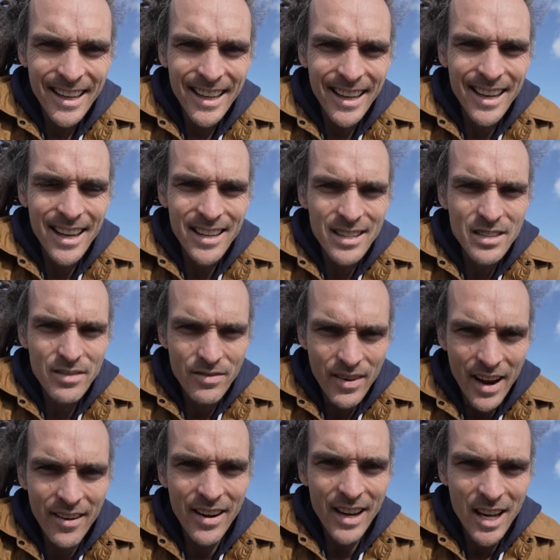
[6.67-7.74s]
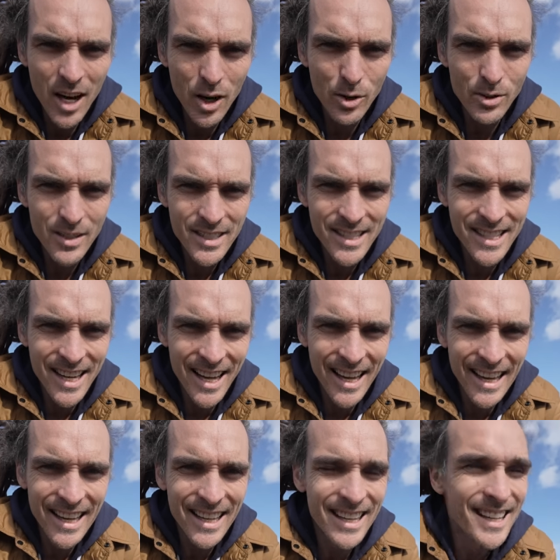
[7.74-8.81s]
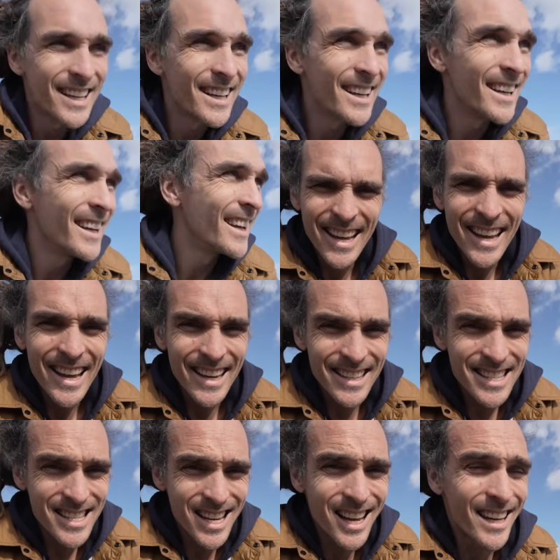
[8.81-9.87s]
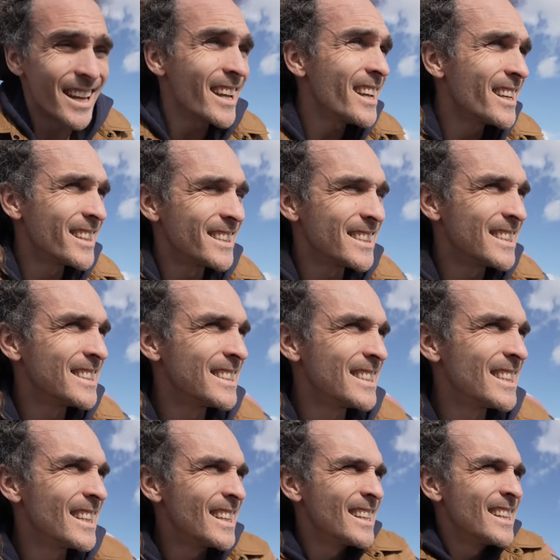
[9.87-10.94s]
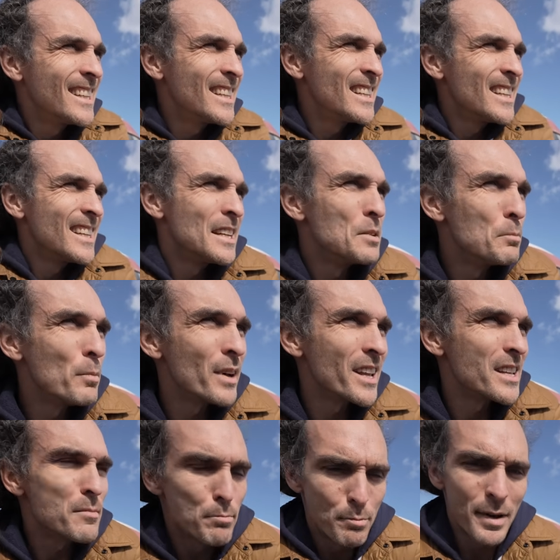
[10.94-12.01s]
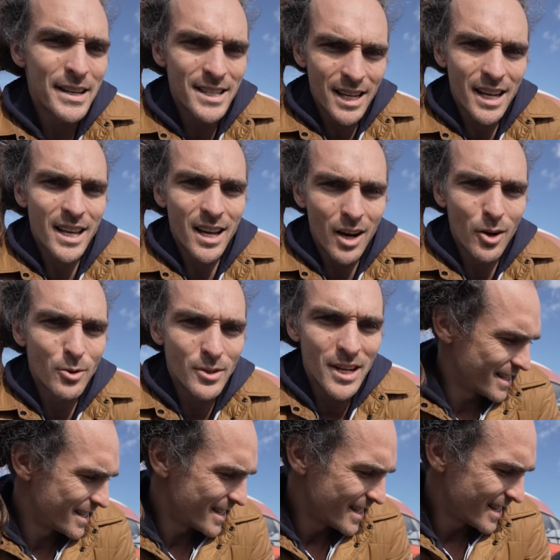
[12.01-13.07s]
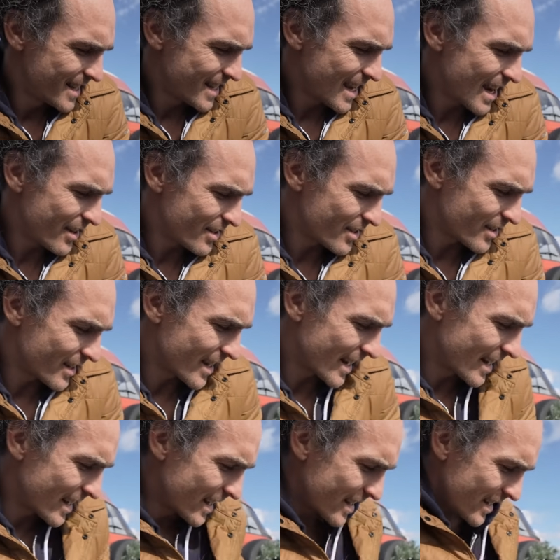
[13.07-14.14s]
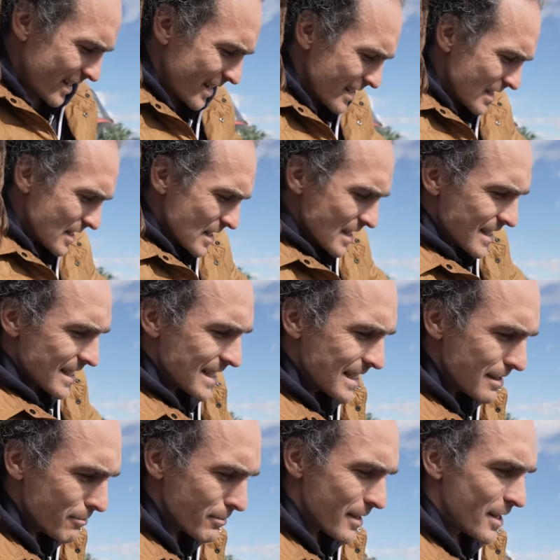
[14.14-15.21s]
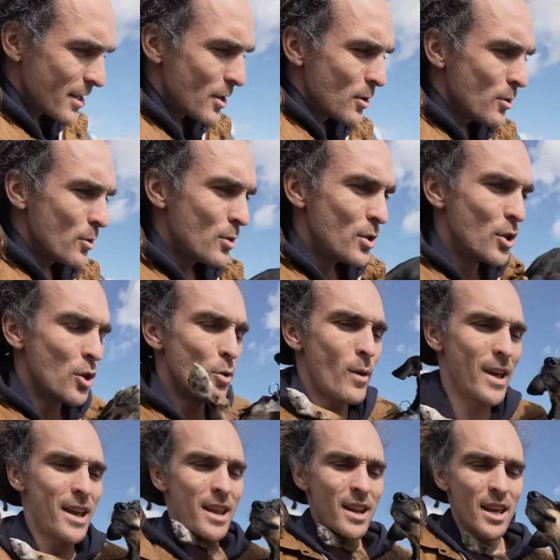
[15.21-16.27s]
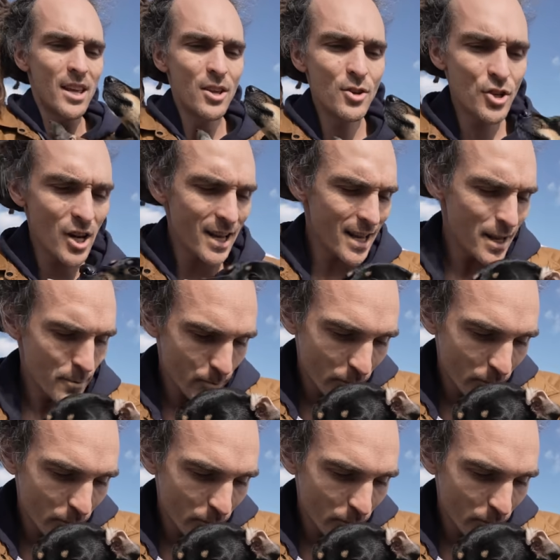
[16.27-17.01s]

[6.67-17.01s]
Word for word: It is very cold today. It's sunny, but it's bitterly cold. How are you doing, Kelly? How are you doing? Are you chilly?